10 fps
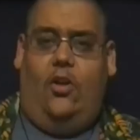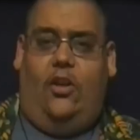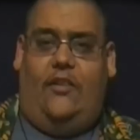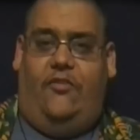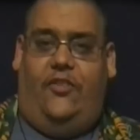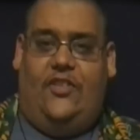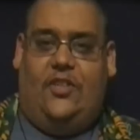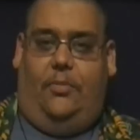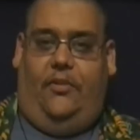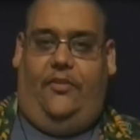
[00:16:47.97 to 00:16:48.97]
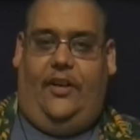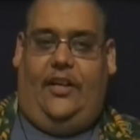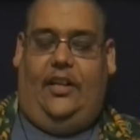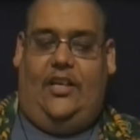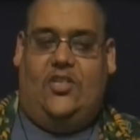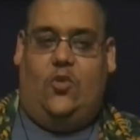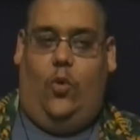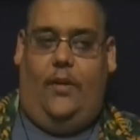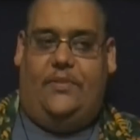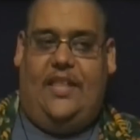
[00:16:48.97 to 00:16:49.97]
like, visible fucking, like,
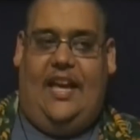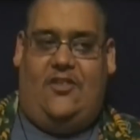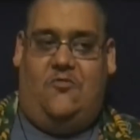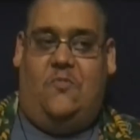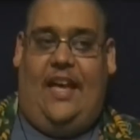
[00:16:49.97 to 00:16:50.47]
squibs that